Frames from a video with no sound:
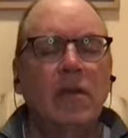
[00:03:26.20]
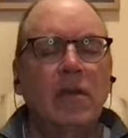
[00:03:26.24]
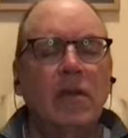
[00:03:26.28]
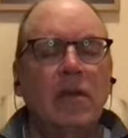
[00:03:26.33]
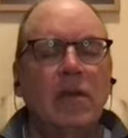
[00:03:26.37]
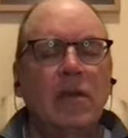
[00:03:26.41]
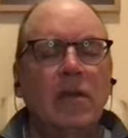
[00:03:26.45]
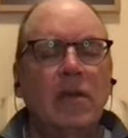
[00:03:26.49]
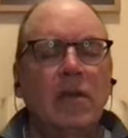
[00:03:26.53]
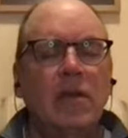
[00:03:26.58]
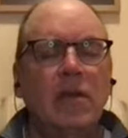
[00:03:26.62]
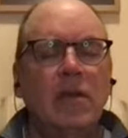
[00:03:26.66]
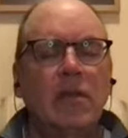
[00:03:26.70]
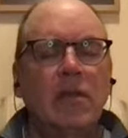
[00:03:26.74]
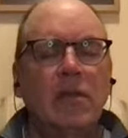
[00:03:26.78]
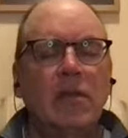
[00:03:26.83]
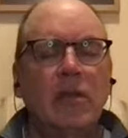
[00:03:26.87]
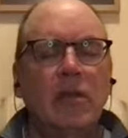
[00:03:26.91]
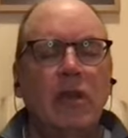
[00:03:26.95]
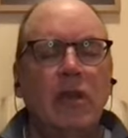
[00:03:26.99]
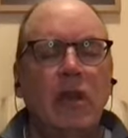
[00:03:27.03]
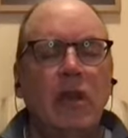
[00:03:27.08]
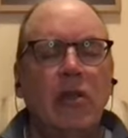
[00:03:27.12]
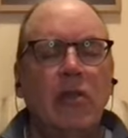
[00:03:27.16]
So that you
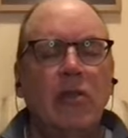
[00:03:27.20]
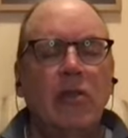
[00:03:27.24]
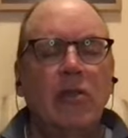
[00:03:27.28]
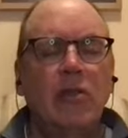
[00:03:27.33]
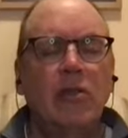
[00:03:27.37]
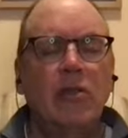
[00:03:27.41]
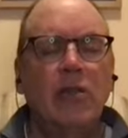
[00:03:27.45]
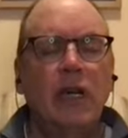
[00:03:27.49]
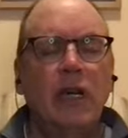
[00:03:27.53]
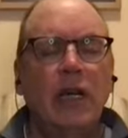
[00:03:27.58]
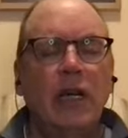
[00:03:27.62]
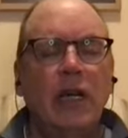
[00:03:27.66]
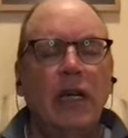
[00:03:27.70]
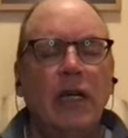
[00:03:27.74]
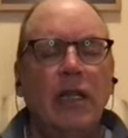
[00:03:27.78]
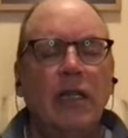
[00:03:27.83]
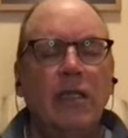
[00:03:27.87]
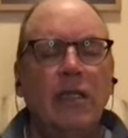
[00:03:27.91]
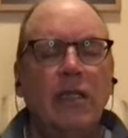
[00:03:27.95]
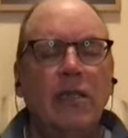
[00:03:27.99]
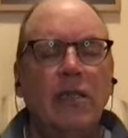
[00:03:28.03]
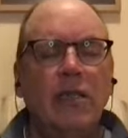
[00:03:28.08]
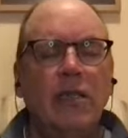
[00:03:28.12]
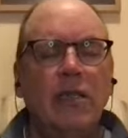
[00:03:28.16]
can close your
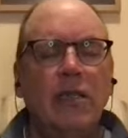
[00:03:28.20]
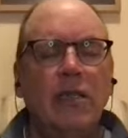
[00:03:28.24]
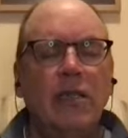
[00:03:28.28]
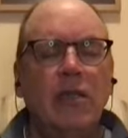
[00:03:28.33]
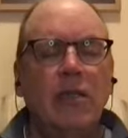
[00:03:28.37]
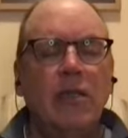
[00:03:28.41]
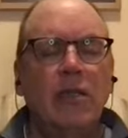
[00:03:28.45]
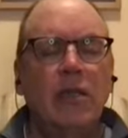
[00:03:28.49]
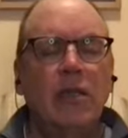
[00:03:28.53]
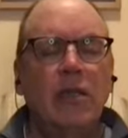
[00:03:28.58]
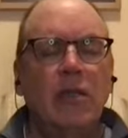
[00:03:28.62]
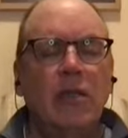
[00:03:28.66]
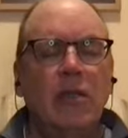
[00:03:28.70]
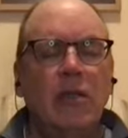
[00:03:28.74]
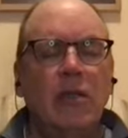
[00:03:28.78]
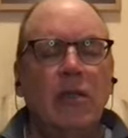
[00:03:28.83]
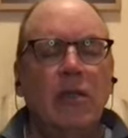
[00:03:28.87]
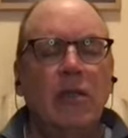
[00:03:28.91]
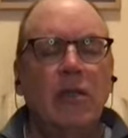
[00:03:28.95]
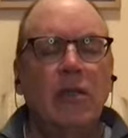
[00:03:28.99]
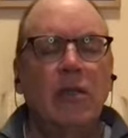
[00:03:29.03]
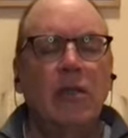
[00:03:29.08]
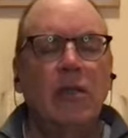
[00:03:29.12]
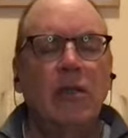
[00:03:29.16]
eyes
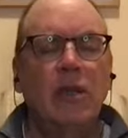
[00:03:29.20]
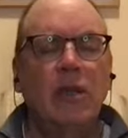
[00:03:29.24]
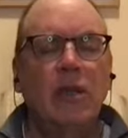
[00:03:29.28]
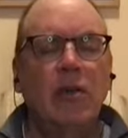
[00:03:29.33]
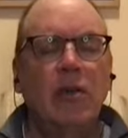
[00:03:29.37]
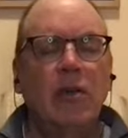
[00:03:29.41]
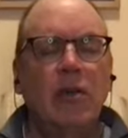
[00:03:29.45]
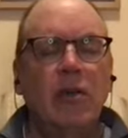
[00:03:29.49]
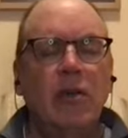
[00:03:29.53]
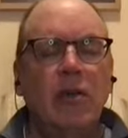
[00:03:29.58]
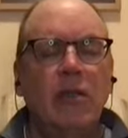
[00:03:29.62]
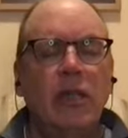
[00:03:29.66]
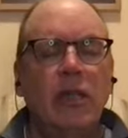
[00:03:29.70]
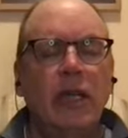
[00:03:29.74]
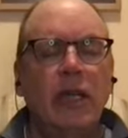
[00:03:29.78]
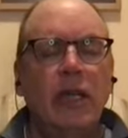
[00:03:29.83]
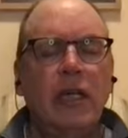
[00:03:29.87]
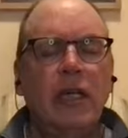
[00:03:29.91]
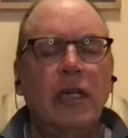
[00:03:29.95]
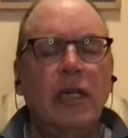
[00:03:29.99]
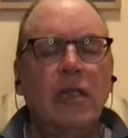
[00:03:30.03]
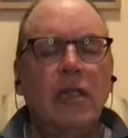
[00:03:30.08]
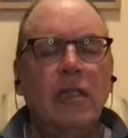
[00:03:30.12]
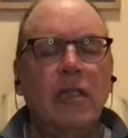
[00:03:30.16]
or just lower your
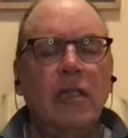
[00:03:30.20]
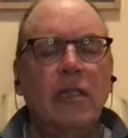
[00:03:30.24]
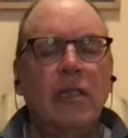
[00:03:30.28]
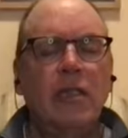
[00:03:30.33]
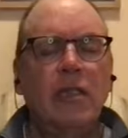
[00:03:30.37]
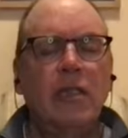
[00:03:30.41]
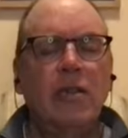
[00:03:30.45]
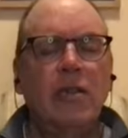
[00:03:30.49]
gaze.